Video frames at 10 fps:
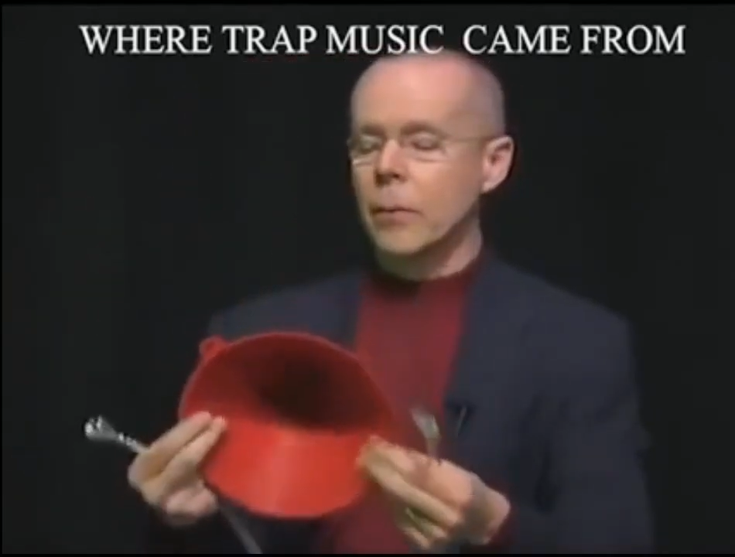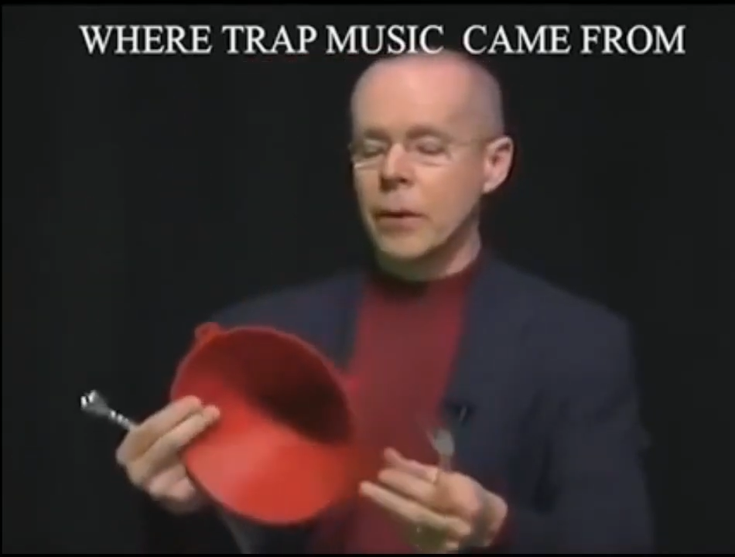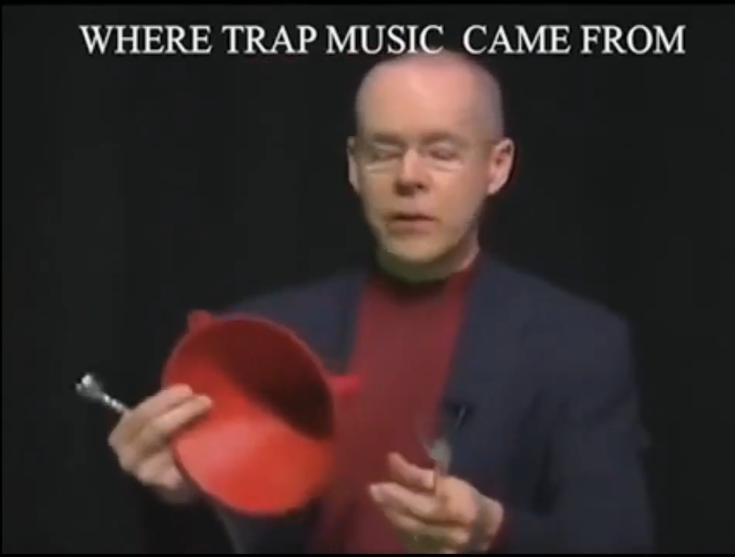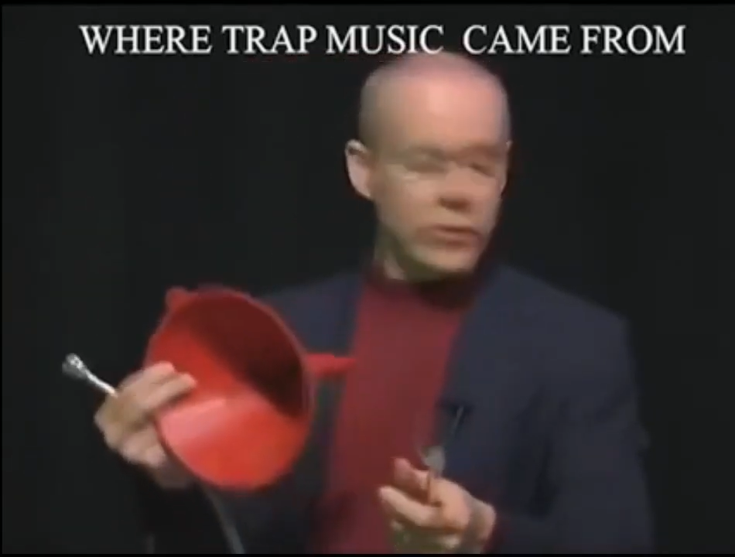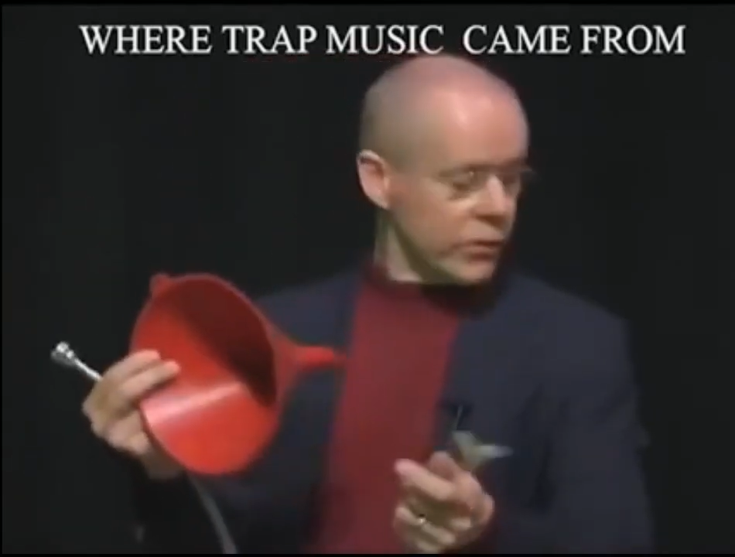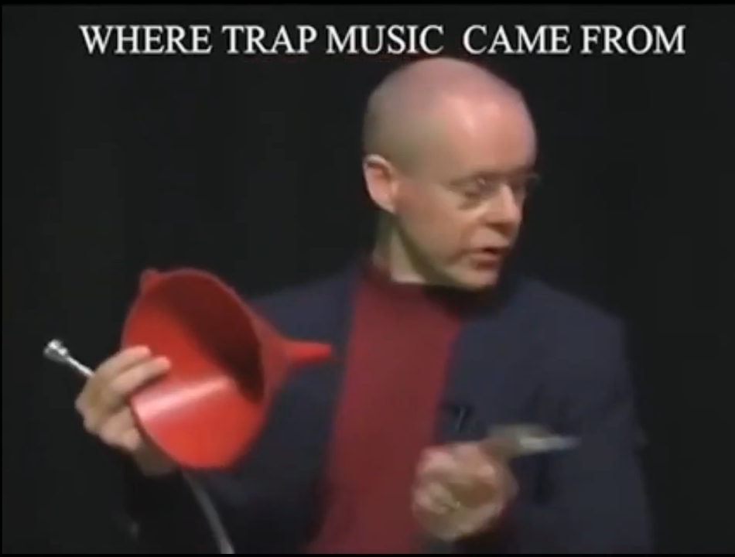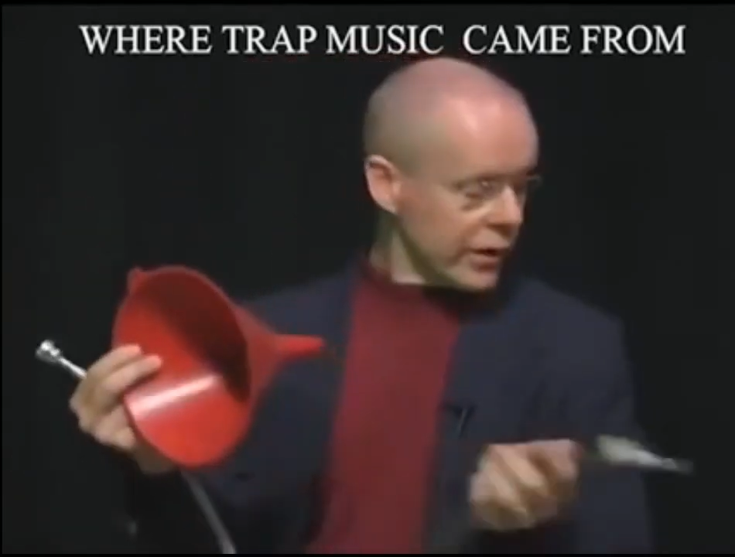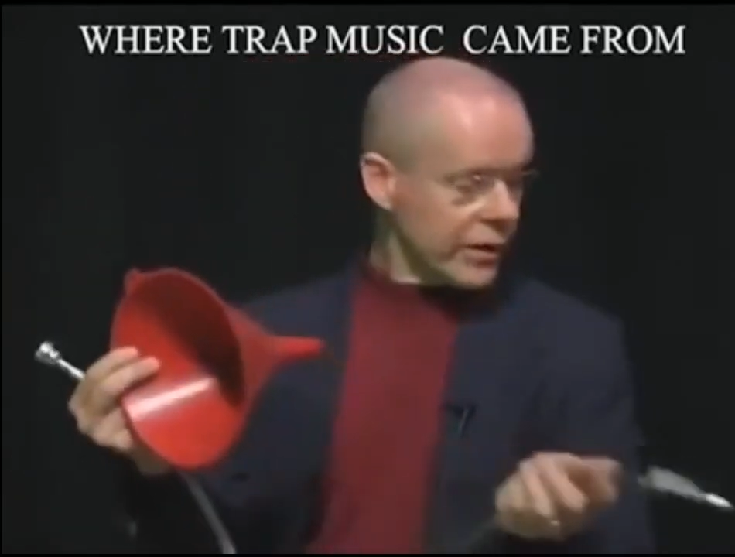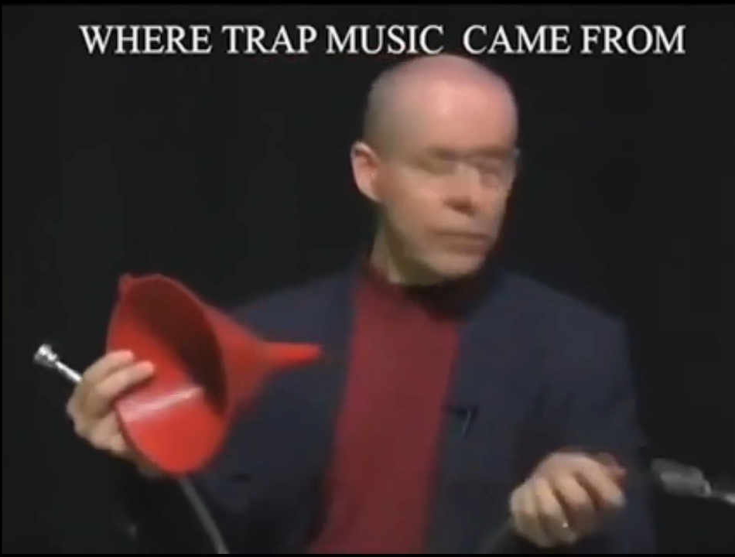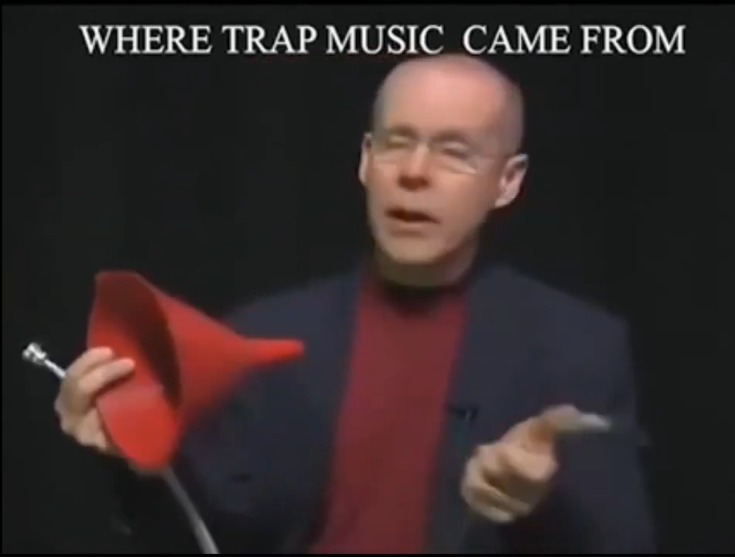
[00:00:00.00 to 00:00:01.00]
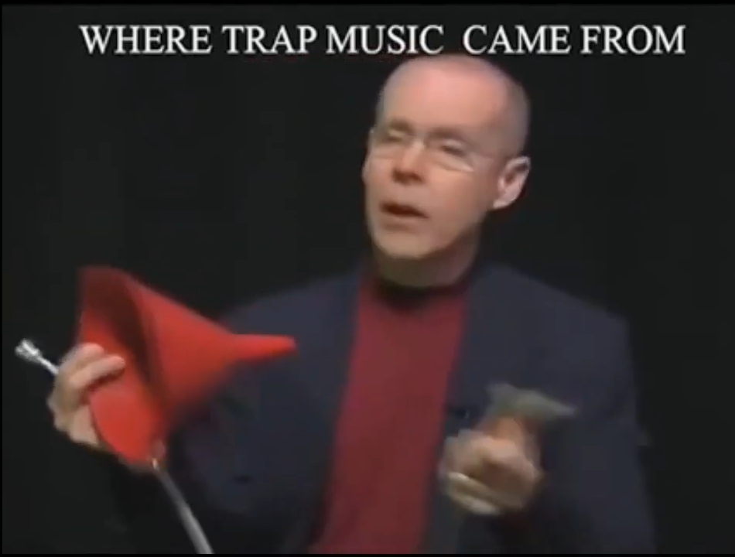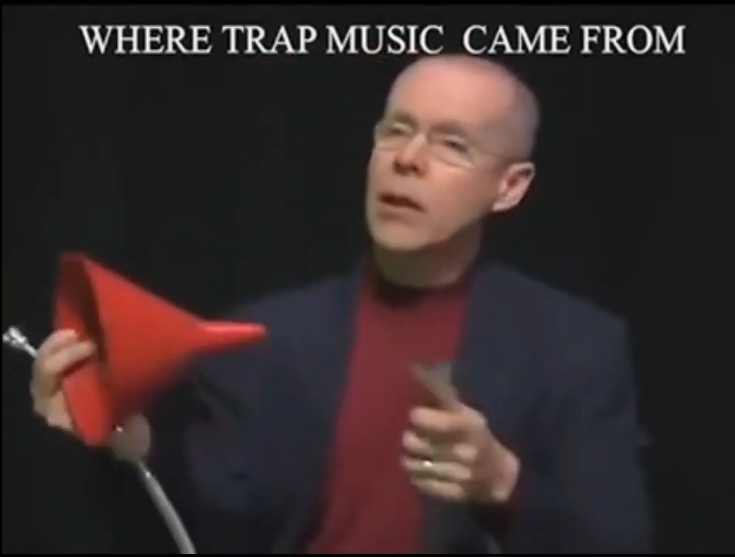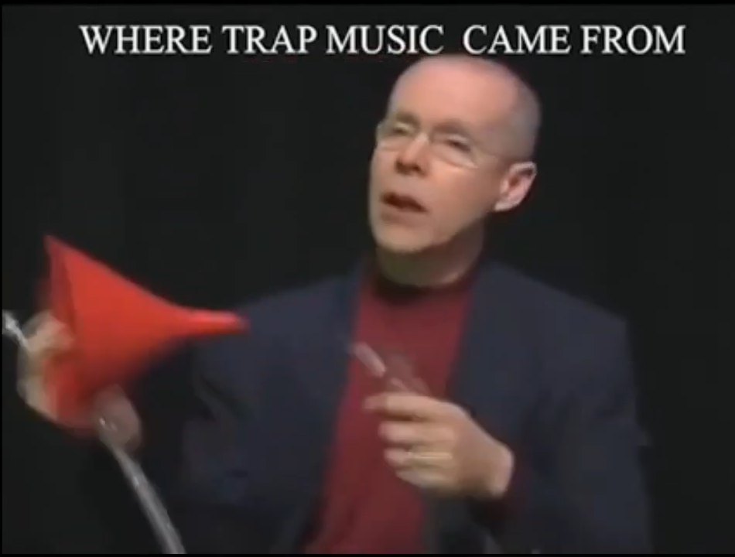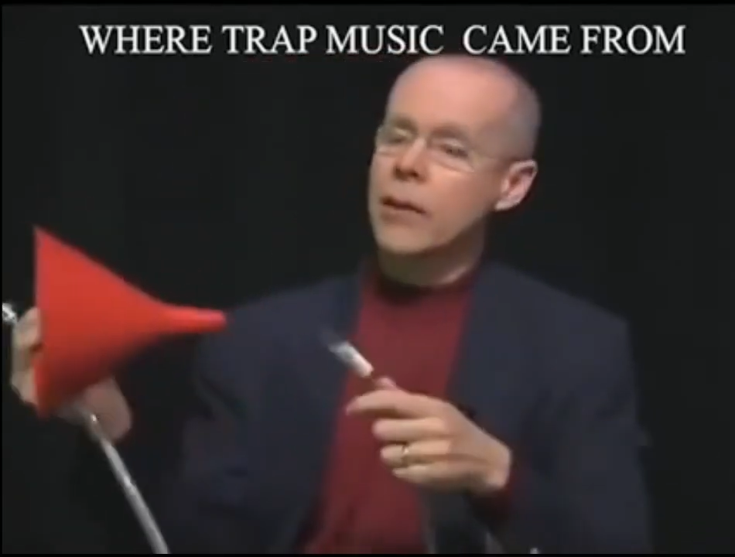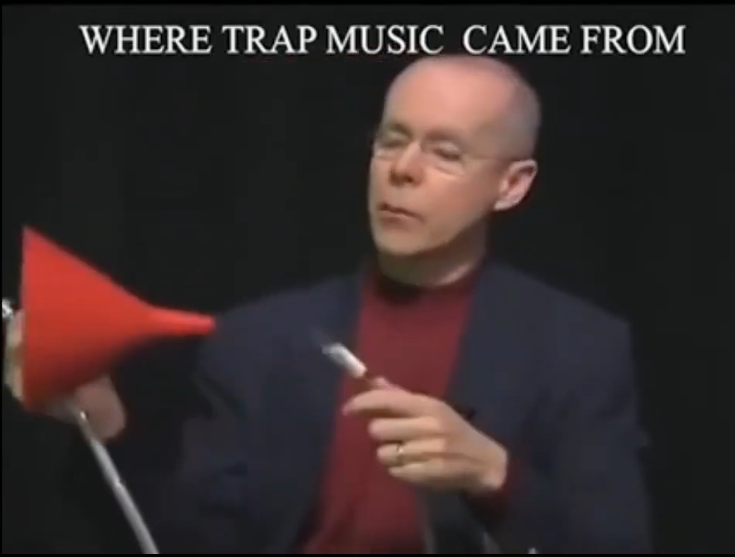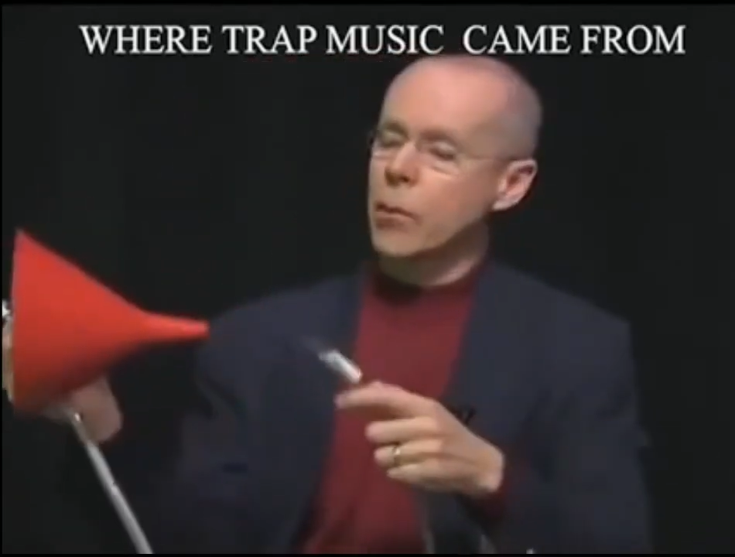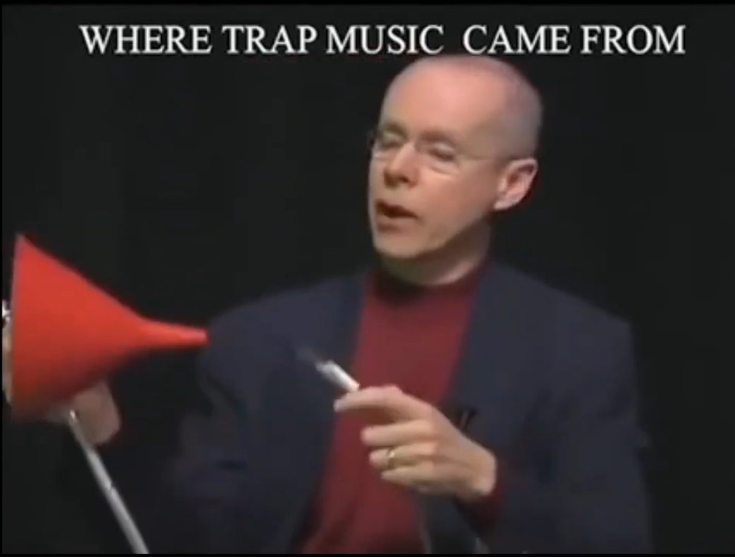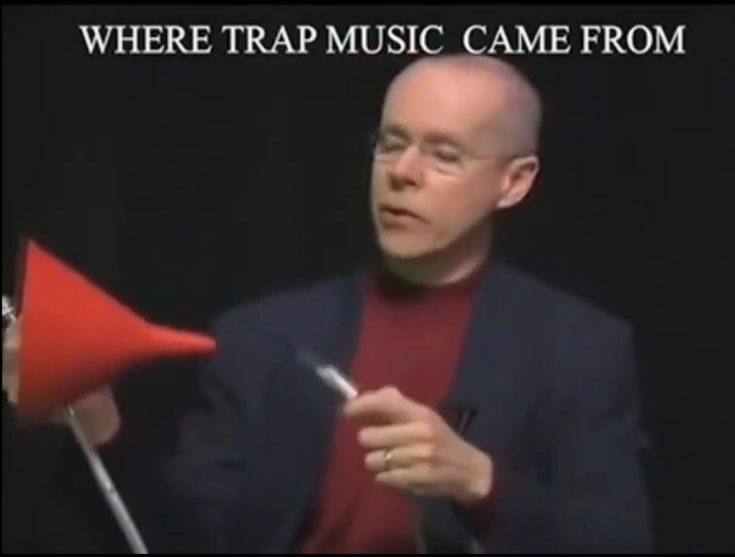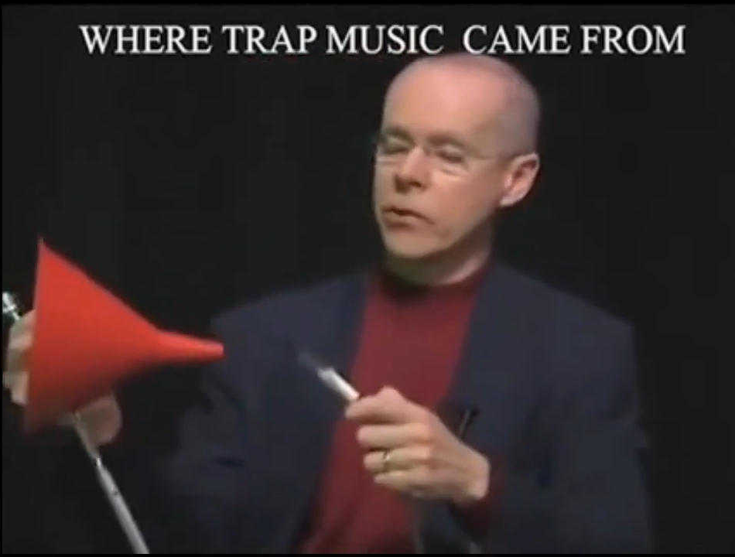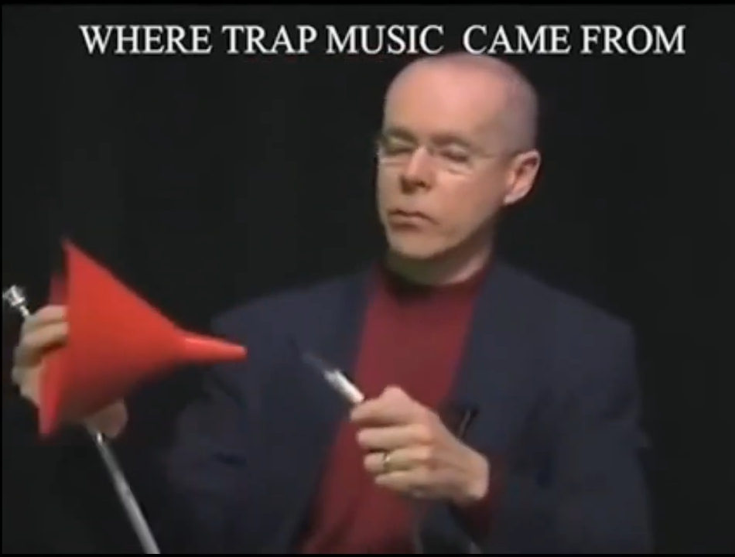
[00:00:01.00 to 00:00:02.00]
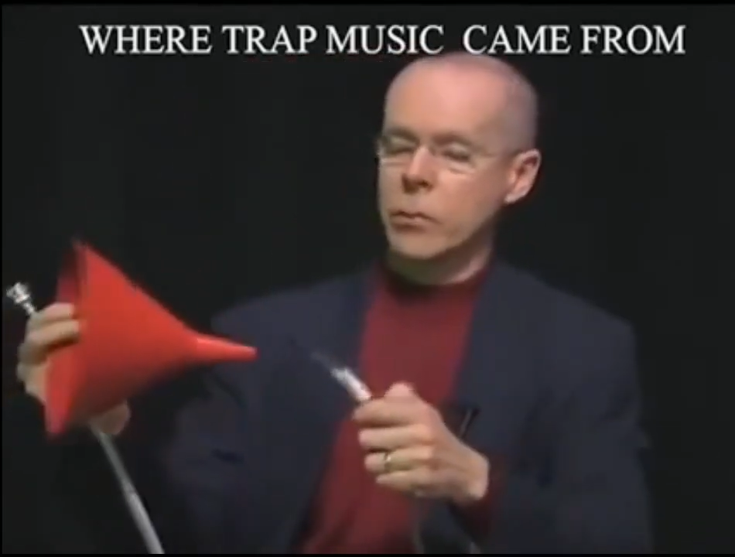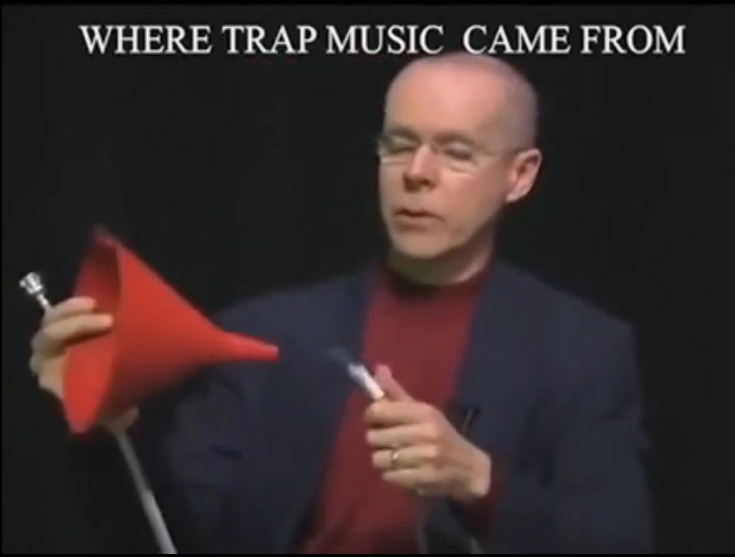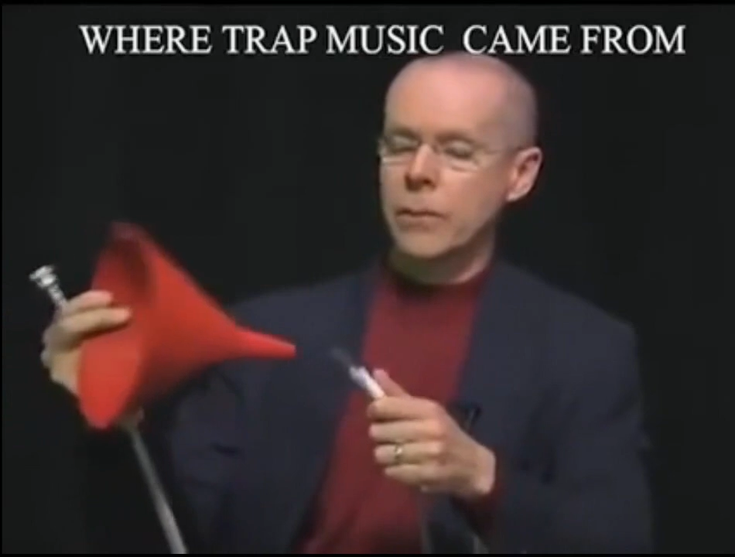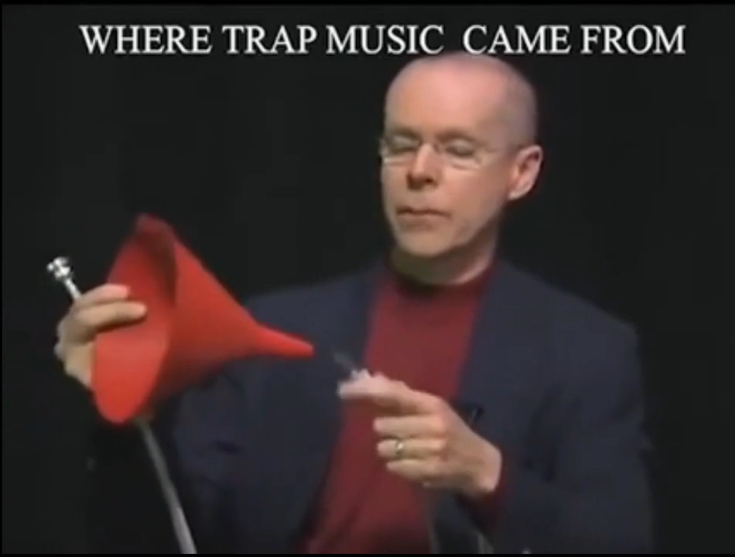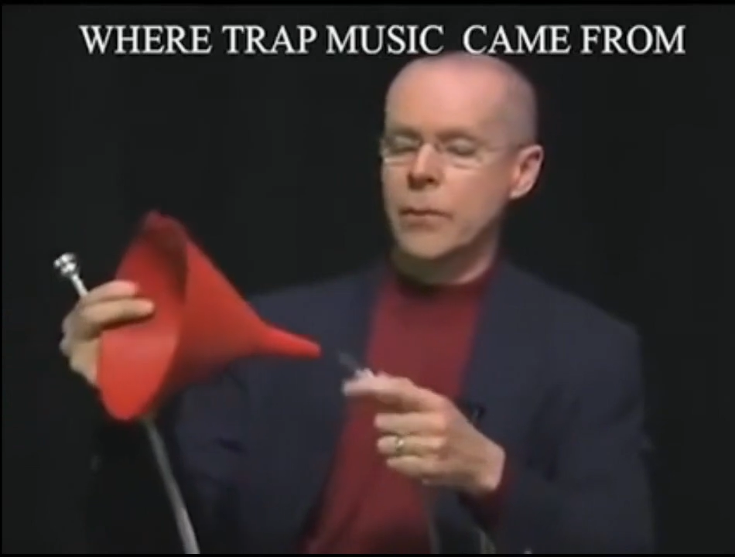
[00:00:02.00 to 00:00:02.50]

but this is just like the bell on the brass instrument.